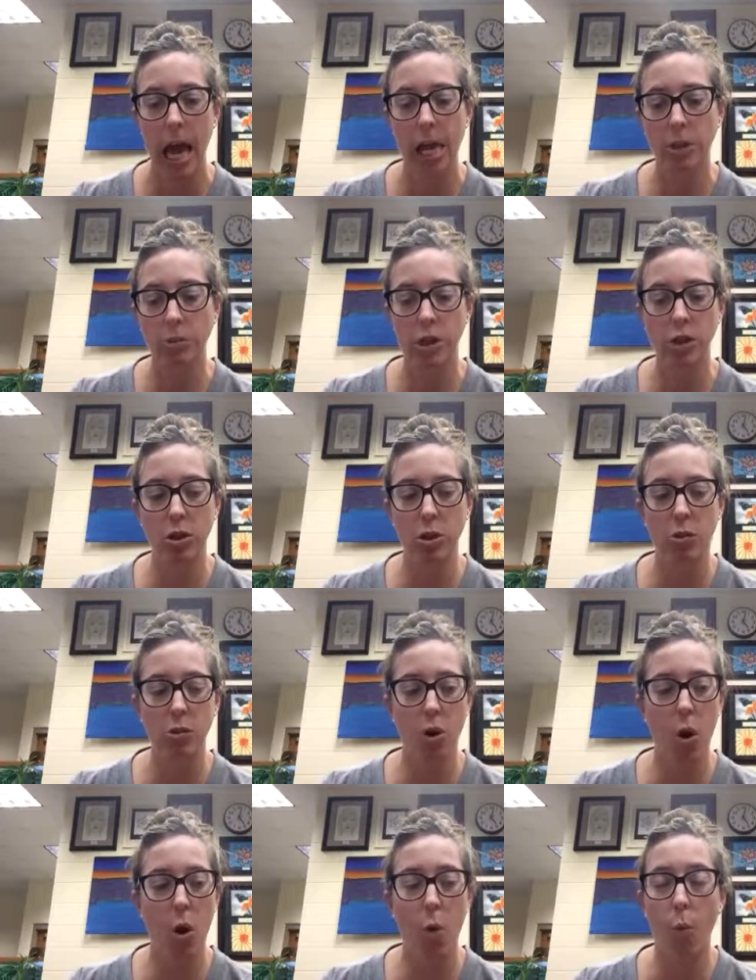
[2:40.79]
And we
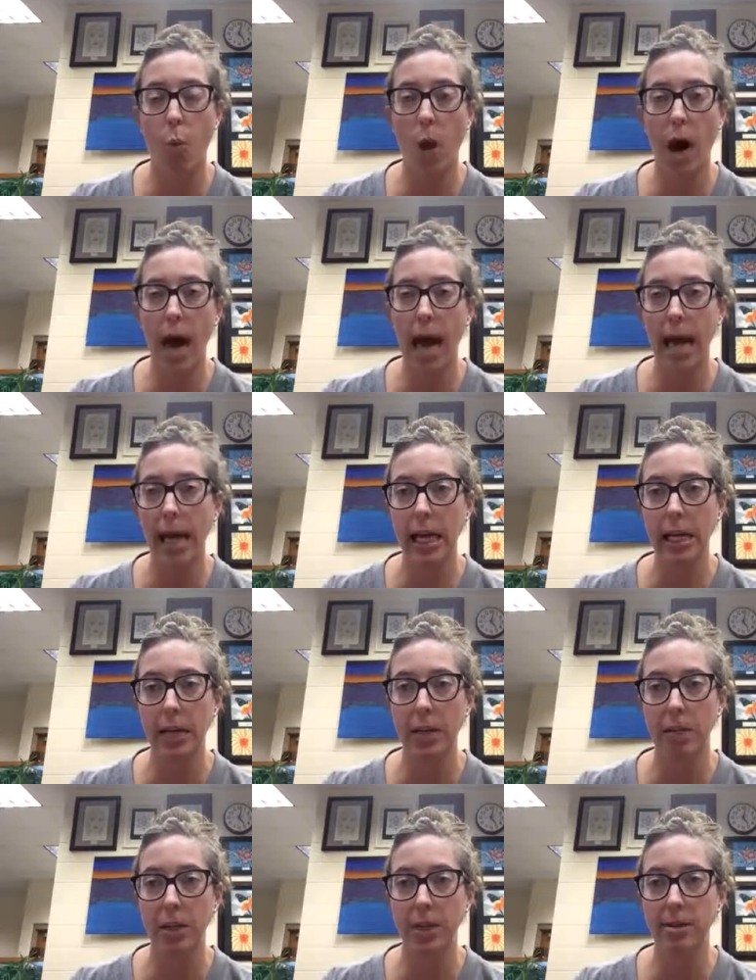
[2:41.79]
don't know why
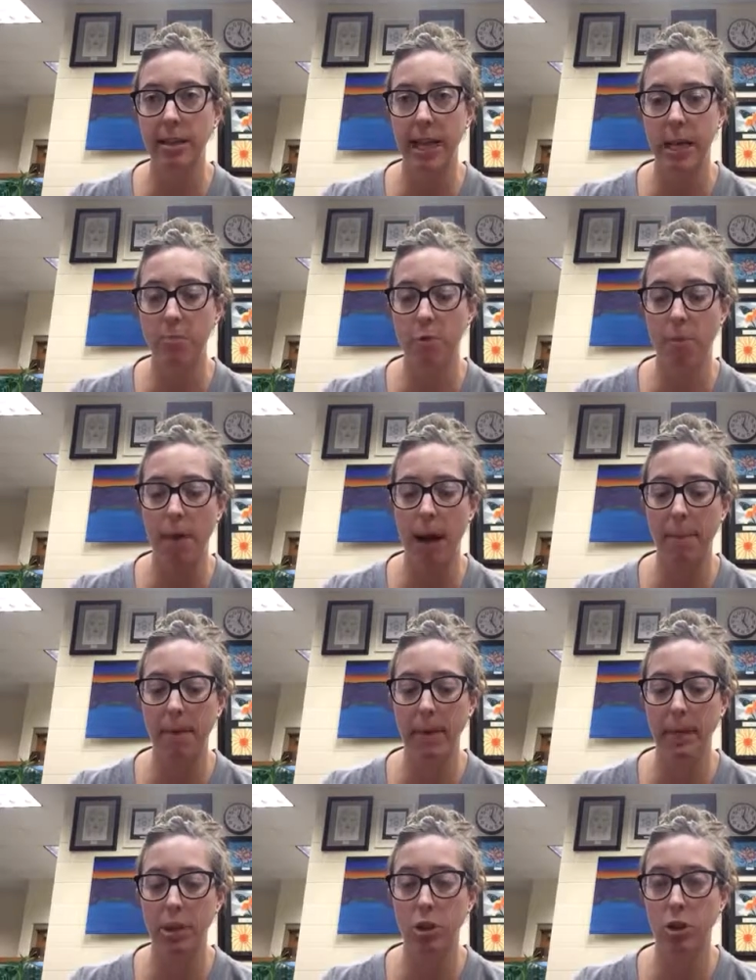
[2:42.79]
these animal
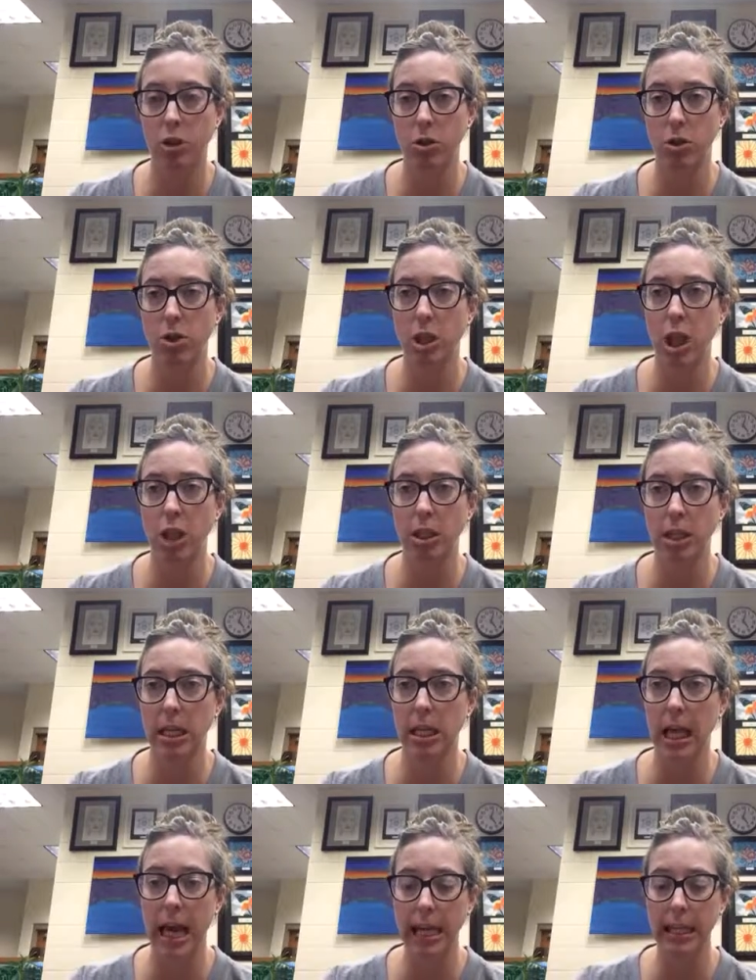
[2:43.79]
populations are
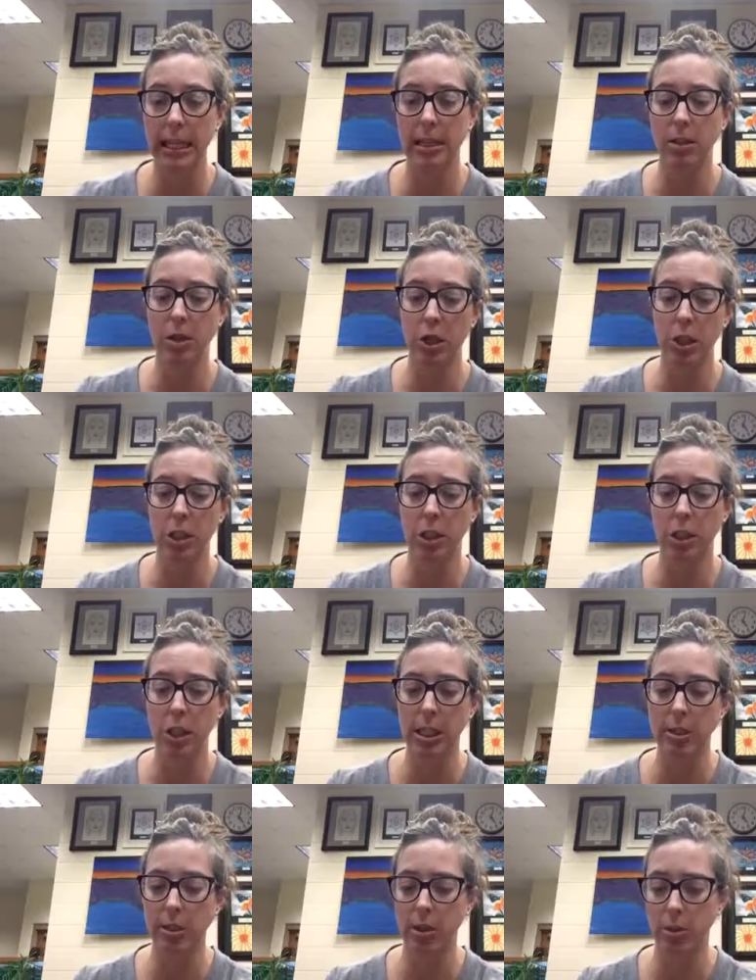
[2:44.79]
declining or
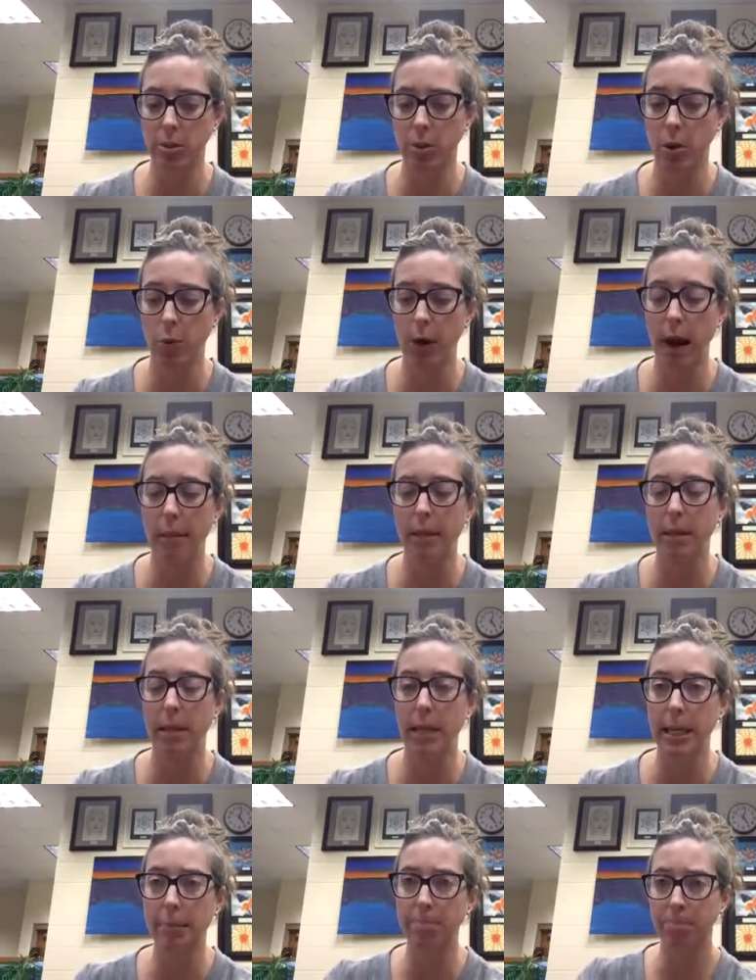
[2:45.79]
decreasing so
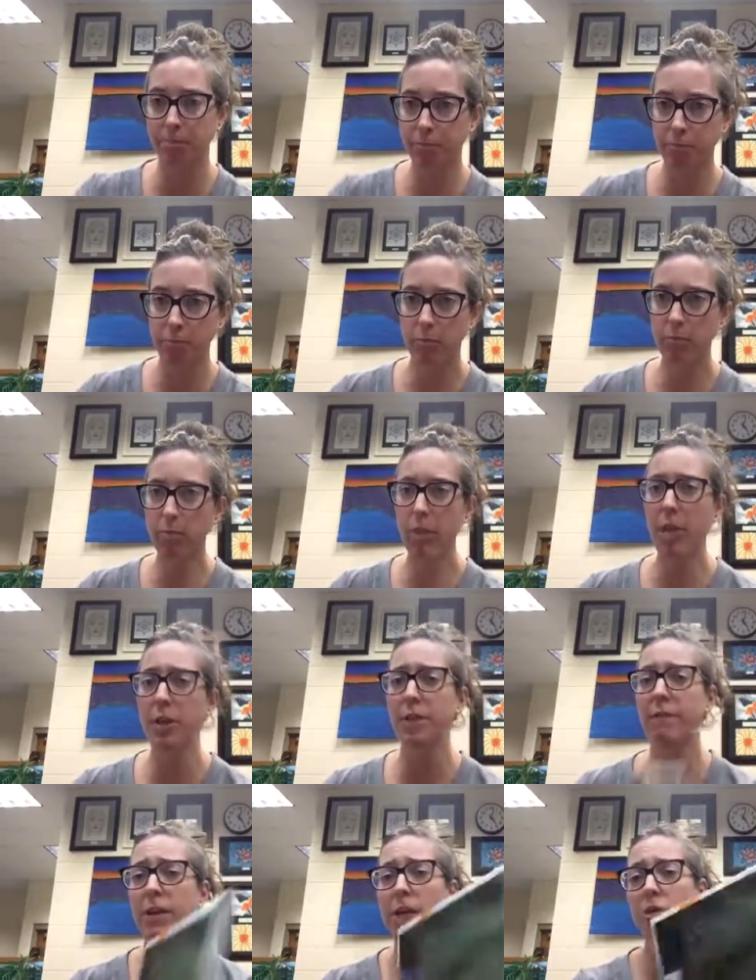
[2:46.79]
rapidly.
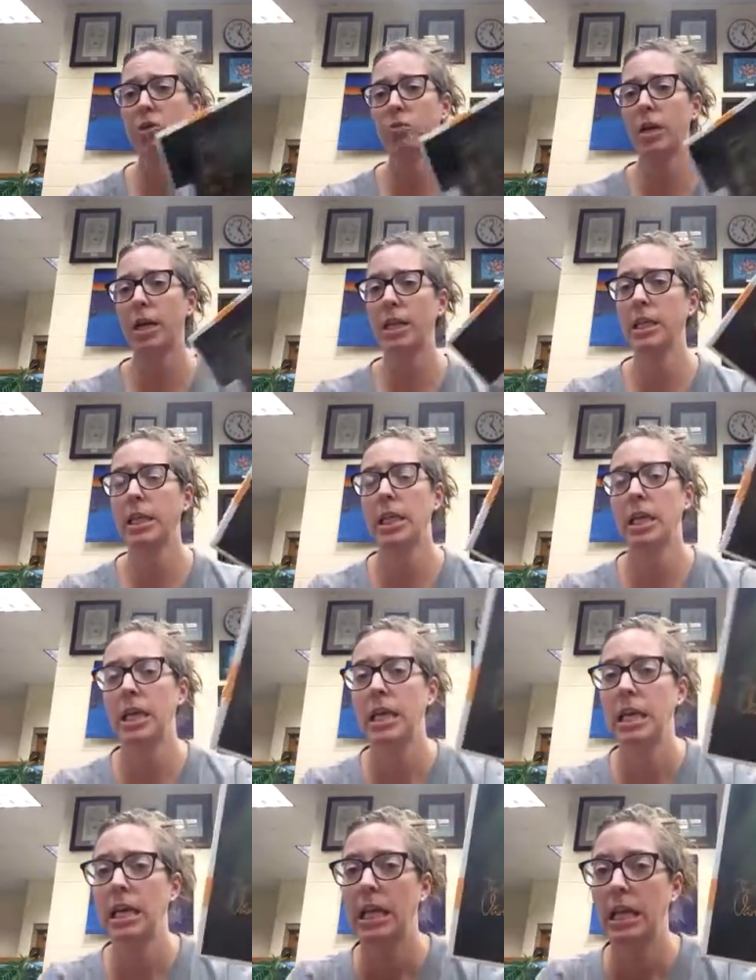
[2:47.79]
The first one
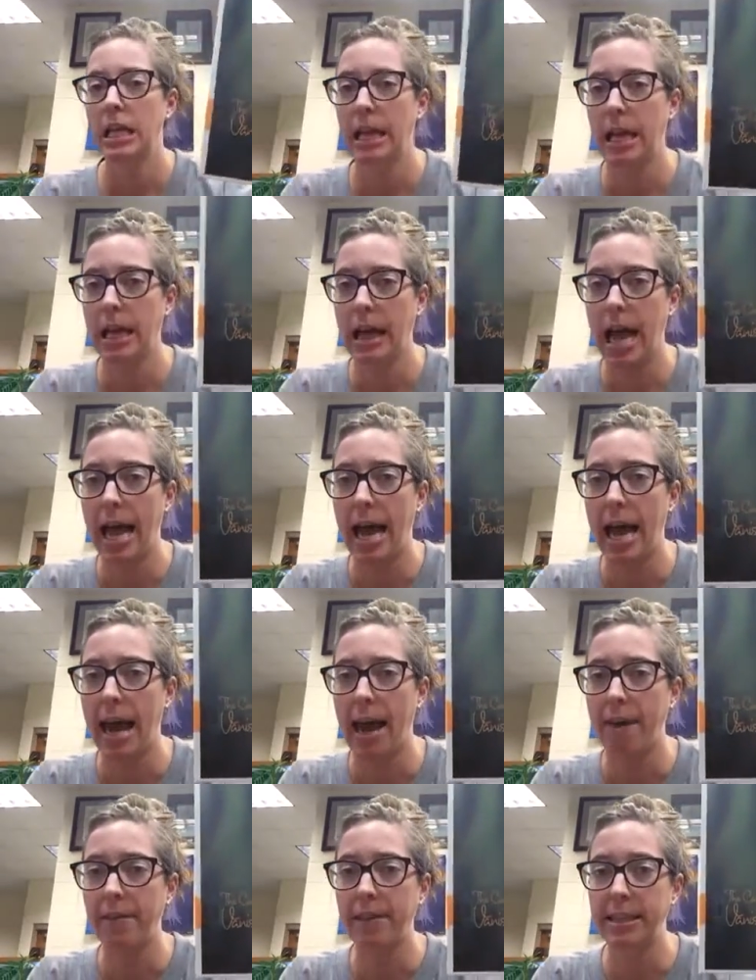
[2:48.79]
that I
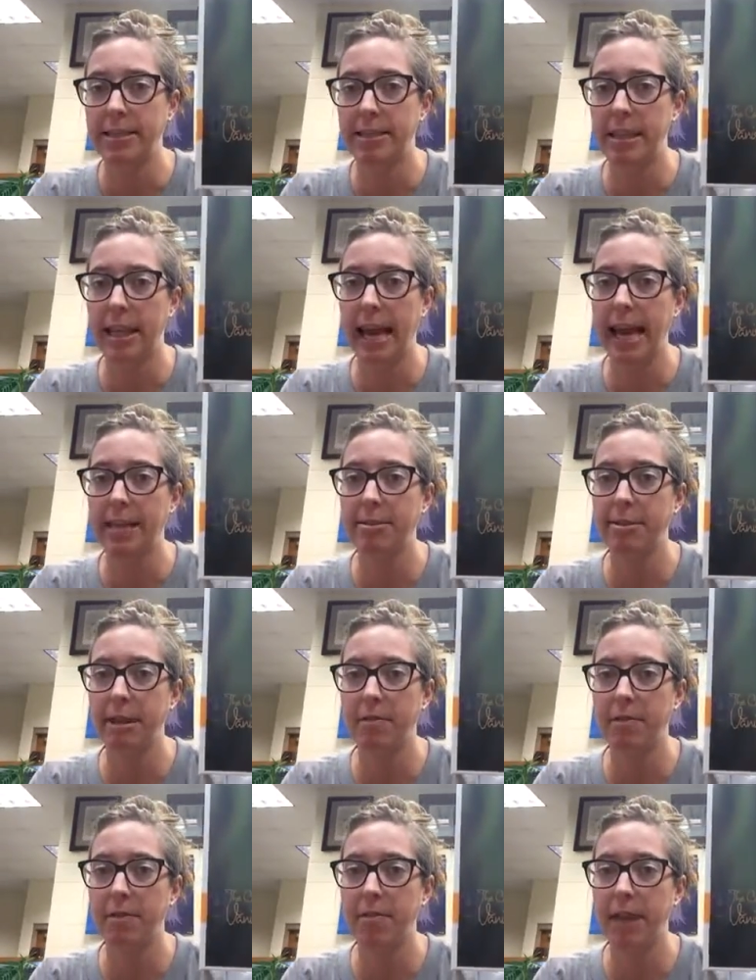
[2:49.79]
have is the case
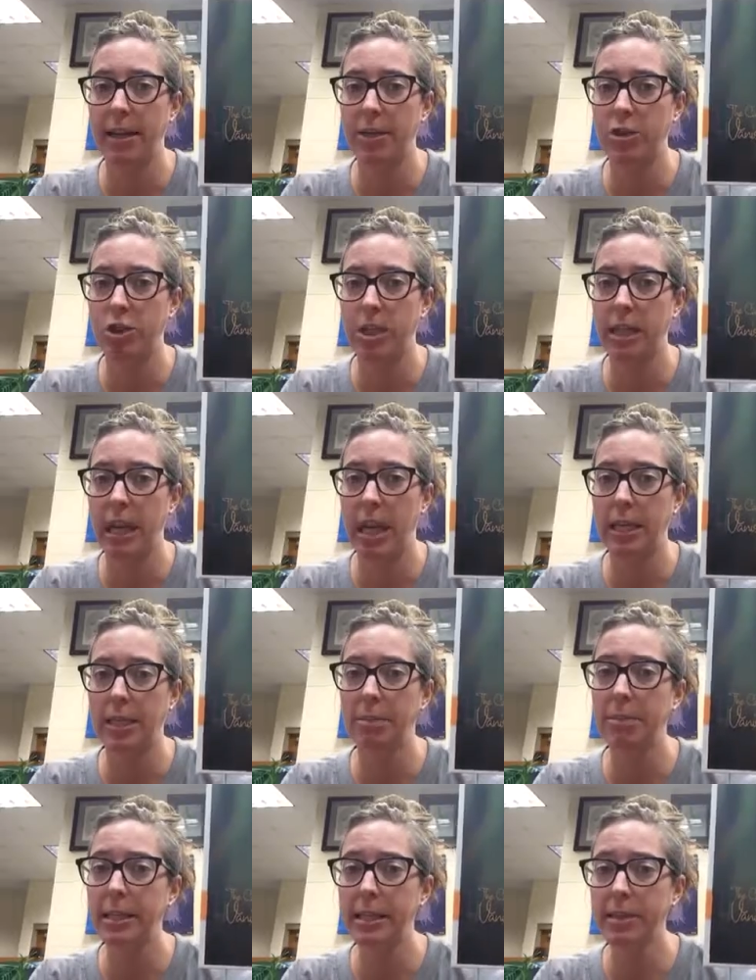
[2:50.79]
of the vanishing
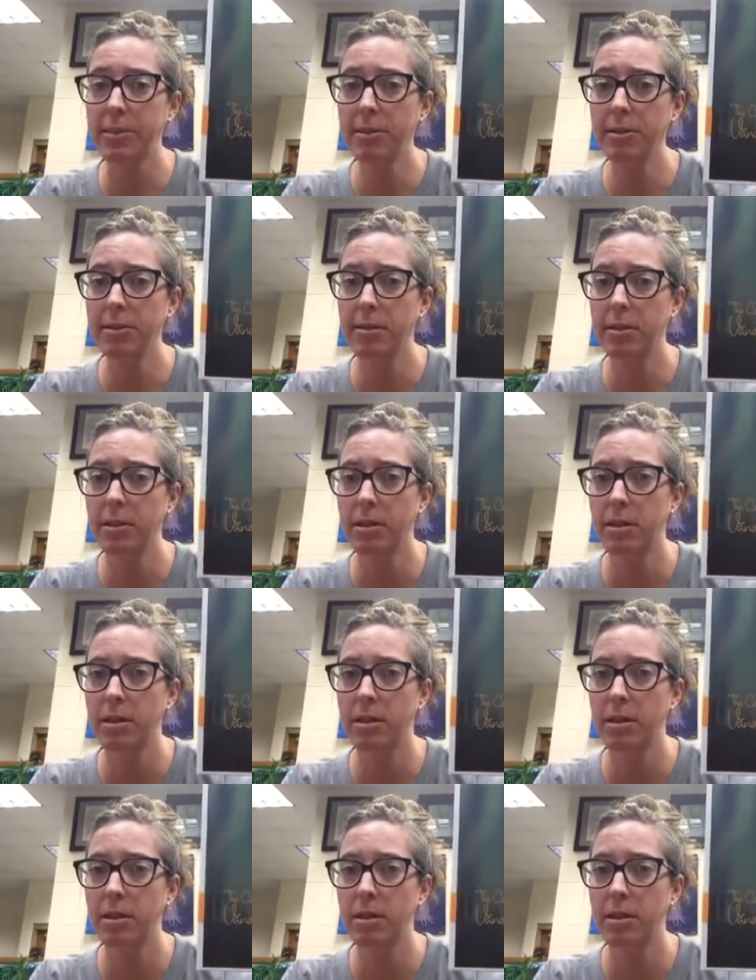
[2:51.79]
honeybees.